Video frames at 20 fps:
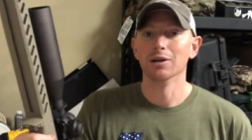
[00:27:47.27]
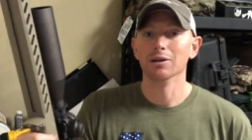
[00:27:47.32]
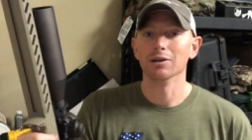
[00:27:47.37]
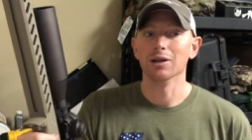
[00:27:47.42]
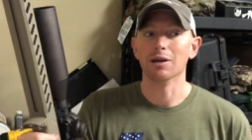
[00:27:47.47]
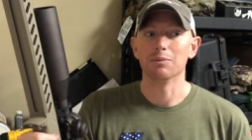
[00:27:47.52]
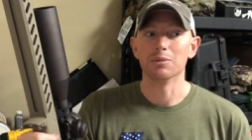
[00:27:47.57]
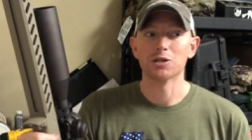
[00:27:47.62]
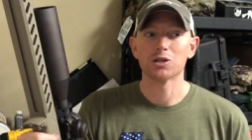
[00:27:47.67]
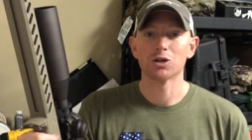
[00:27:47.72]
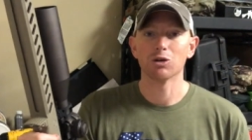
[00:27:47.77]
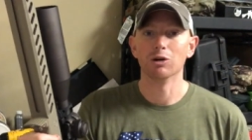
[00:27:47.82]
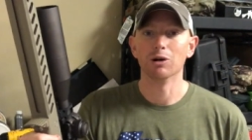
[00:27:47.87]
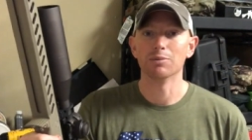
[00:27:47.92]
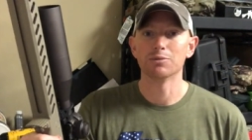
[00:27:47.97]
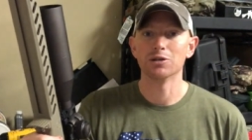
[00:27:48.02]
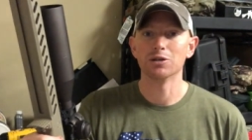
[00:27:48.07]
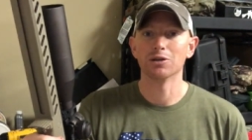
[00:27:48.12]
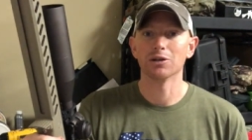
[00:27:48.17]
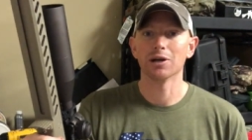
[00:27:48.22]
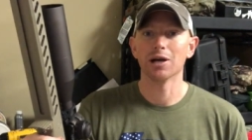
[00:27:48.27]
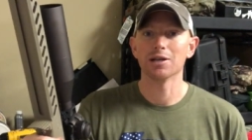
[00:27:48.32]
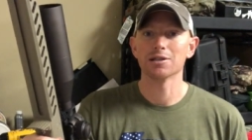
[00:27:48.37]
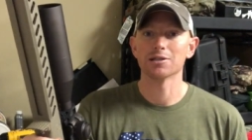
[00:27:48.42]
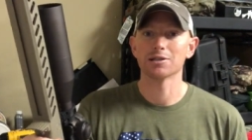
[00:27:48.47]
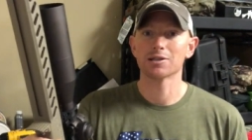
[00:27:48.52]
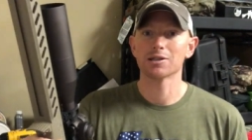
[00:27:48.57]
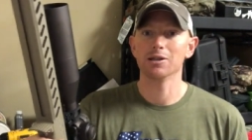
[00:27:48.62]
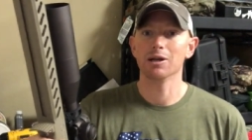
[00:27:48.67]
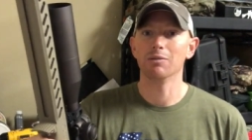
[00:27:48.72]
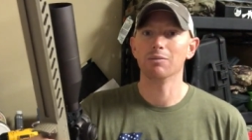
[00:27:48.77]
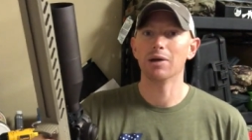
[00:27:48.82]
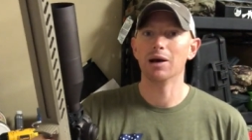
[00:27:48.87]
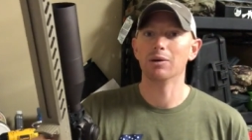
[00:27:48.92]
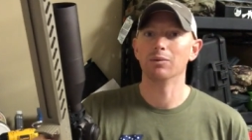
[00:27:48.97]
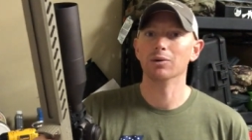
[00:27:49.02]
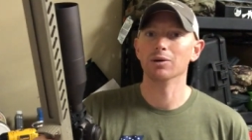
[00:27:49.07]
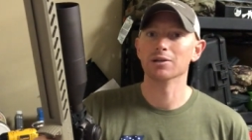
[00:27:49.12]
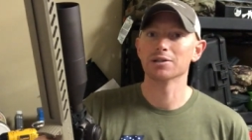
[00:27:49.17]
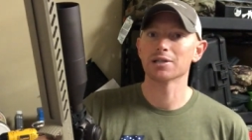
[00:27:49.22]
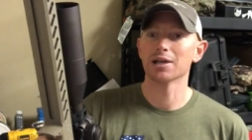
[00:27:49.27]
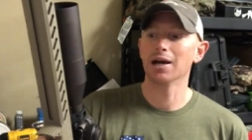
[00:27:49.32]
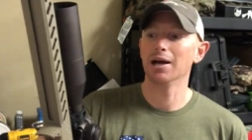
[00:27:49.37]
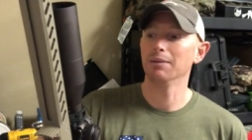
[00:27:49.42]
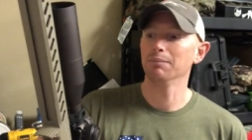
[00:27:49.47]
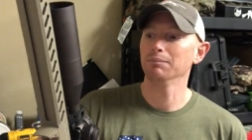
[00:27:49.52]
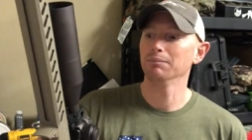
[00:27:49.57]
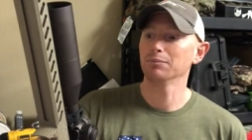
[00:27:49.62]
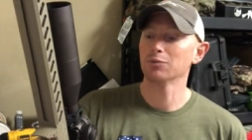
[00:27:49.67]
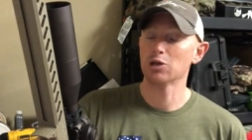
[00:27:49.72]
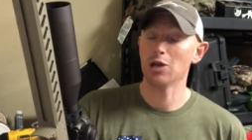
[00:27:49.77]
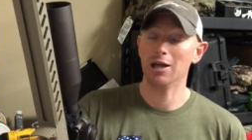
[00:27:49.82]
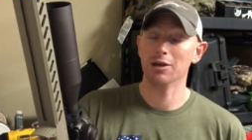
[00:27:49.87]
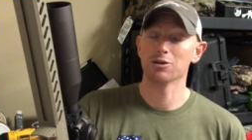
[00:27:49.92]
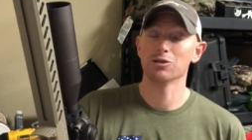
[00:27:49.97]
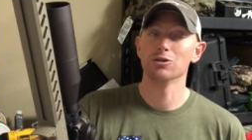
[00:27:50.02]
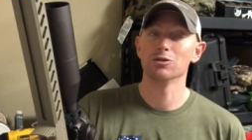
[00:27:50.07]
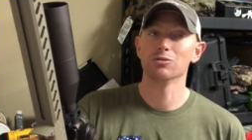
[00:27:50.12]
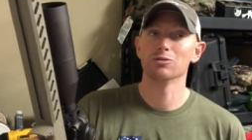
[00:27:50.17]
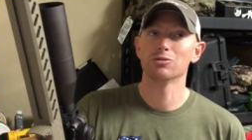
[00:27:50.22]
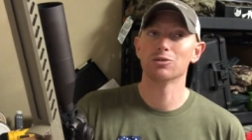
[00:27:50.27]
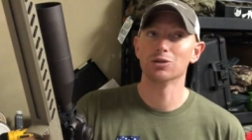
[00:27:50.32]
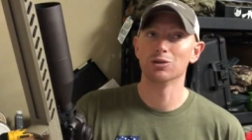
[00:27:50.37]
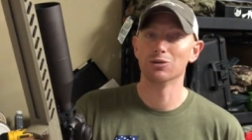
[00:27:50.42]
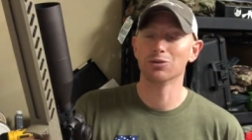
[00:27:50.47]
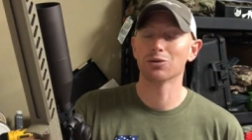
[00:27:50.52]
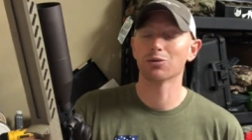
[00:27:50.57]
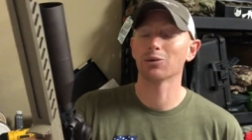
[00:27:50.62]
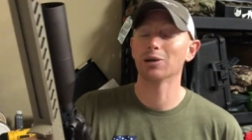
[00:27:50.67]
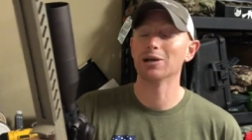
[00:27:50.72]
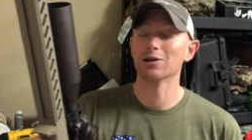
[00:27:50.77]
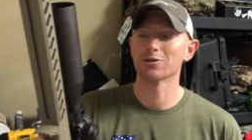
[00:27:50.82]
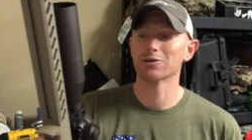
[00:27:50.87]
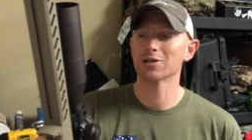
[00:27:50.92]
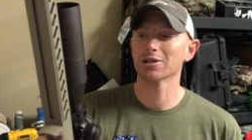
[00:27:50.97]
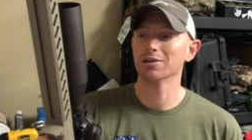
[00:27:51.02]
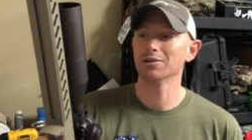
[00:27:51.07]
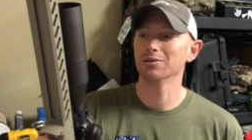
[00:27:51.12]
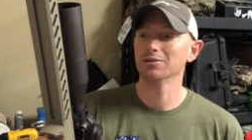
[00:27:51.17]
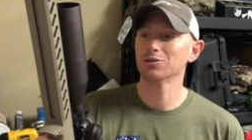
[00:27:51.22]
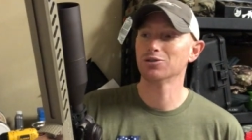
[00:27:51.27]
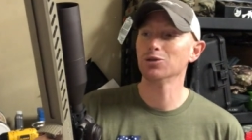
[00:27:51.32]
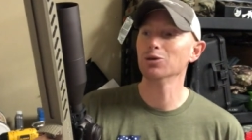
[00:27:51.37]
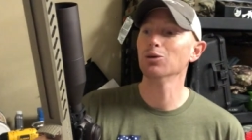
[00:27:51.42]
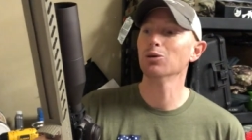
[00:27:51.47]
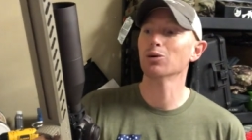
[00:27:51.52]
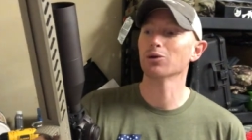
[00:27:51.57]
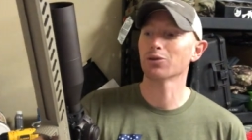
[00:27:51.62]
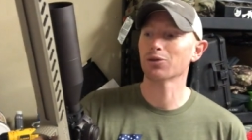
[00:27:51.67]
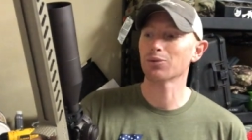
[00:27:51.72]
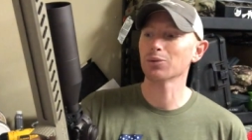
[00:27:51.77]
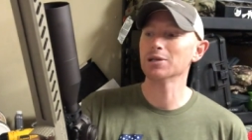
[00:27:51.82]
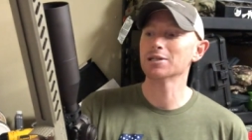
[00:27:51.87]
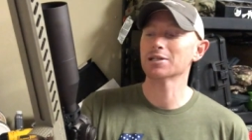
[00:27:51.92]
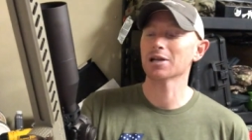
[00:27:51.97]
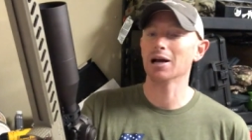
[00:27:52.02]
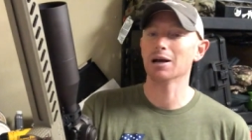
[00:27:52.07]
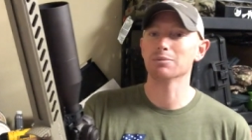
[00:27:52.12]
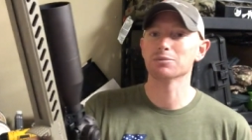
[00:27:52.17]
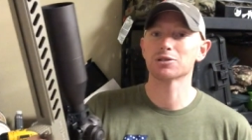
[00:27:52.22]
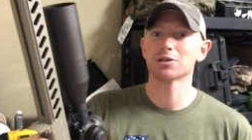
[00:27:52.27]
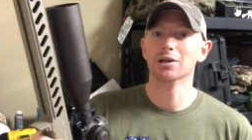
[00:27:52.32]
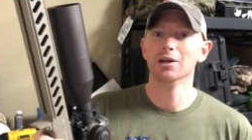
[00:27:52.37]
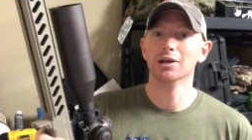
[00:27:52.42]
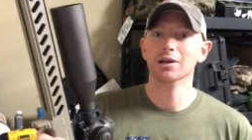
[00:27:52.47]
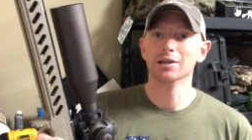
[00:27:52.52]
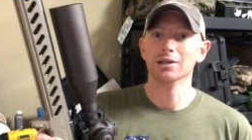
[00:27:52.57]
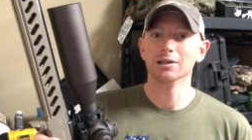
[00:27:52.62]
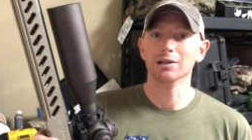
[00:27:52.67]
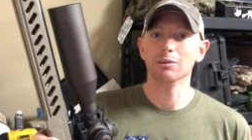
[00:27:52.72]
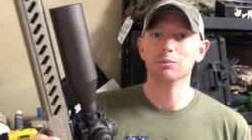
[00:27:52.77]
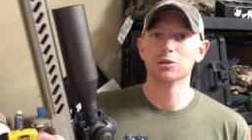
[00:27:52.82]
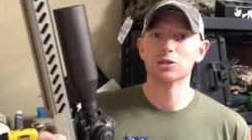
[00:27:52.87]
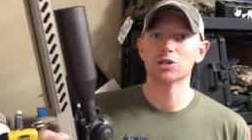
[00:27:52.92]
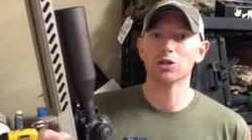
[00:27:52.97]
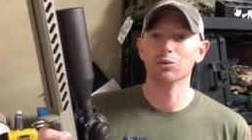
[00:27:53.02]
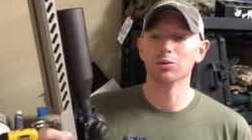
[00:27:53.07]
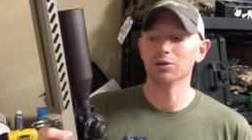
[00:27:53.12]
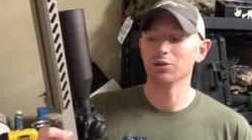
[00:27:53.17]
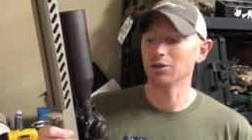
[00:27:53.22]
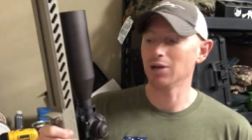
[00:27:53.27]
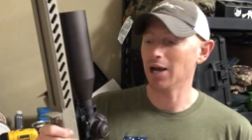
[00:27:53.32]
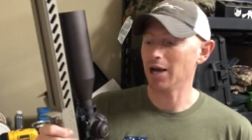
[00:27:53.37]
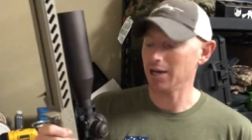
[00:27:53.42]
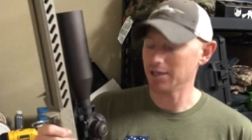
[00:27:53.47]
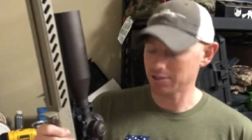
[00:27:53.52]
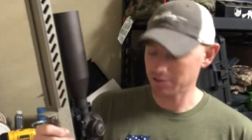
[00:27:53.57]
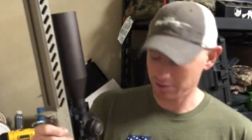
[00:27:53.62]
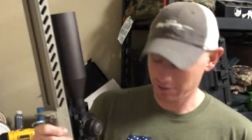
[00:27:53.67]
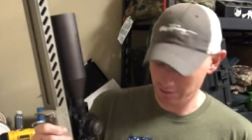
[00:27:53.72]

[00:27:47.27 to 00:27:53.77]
letting me show up to your guys' club that one time, that two or three times. Let me shoot with you guys